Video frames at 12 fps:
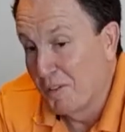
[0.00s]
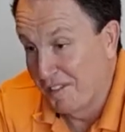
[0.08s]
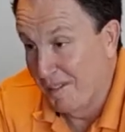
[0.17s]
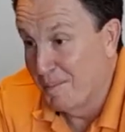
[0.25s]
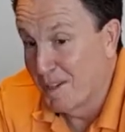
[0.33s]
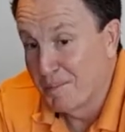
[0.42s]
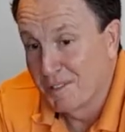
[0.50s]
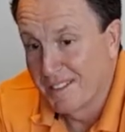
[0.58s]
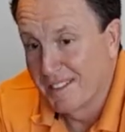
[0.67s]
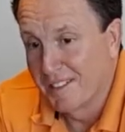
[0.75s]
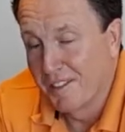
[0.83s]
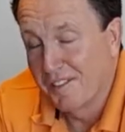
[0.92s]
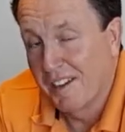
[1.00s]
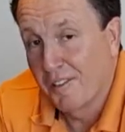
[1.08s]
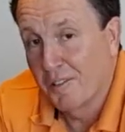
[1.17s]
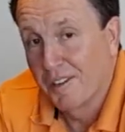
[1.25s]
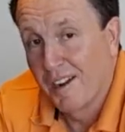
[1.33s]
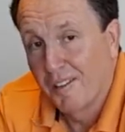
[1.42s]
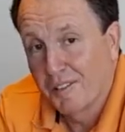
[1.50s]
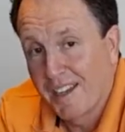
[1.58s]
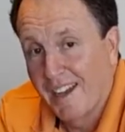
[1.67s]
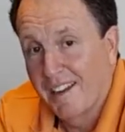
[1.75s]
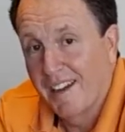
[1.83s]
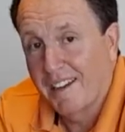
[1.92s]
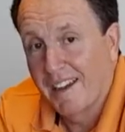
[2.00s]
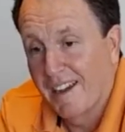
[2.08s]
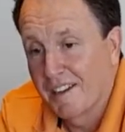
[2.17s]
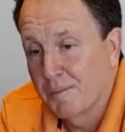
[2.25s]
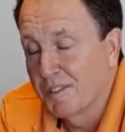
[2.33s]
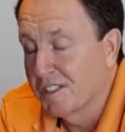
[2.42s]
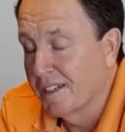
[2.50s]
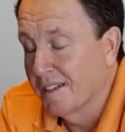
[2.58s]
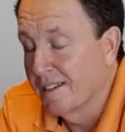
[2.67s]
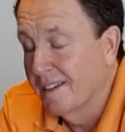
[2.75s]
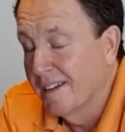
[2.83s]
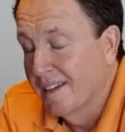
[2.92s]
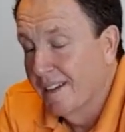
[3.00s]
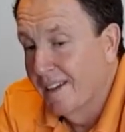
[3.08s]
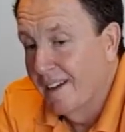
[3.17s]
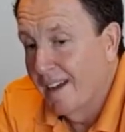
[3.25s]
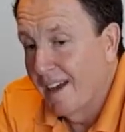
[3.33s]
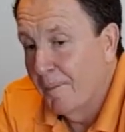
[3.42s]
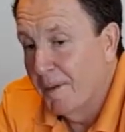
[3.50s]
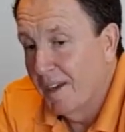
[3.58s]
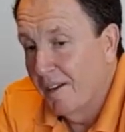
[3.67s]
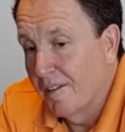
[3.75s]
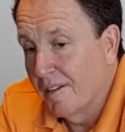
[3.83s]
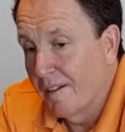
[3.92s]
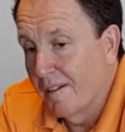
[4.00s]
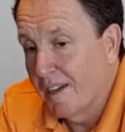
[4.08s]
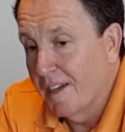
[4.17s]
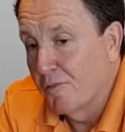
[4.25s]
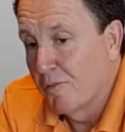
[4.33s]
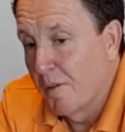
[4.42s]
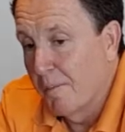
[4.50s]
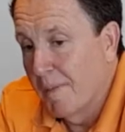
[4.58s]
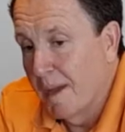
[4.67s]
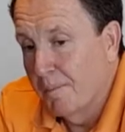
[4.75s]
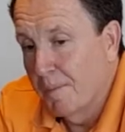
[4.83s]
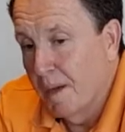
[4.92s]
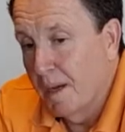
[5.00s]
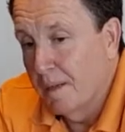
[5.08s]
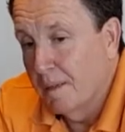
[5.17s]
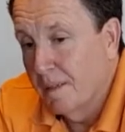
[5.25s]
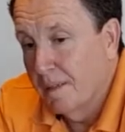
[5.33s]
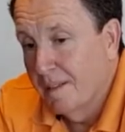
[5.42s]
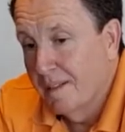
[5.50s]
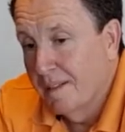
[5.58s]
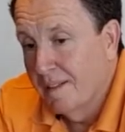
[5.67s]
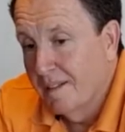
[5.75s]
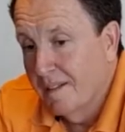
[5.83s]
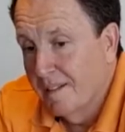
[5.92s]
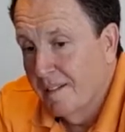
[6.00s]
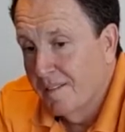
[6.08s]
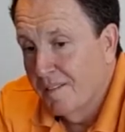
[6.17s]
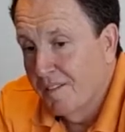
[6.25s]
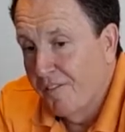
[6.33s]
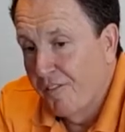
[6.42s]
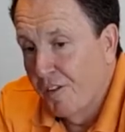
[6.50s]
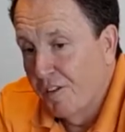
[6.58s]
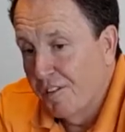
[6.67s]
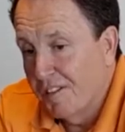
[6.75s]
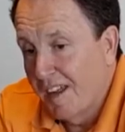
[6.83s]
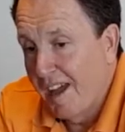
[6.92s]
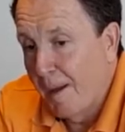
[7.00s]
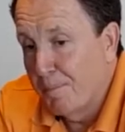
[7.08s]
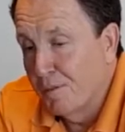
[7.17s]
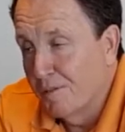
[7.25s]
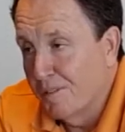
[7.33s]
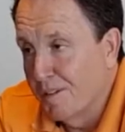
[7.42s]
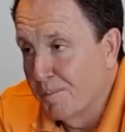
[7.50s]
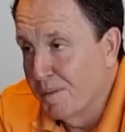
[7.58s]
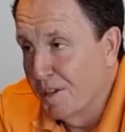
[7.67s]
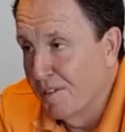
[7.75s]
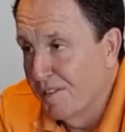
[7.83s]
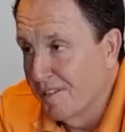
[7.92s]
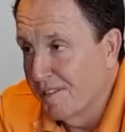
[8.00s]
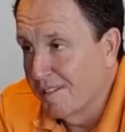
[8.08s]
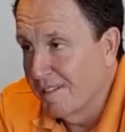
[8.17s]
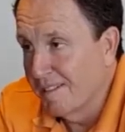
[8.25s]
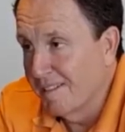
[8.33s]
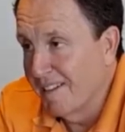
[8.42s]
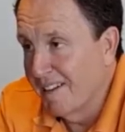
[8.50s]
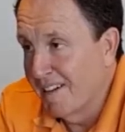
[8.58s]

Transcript: Well, some people did use that, or an old accounting machine. I can remember the first Apple computers,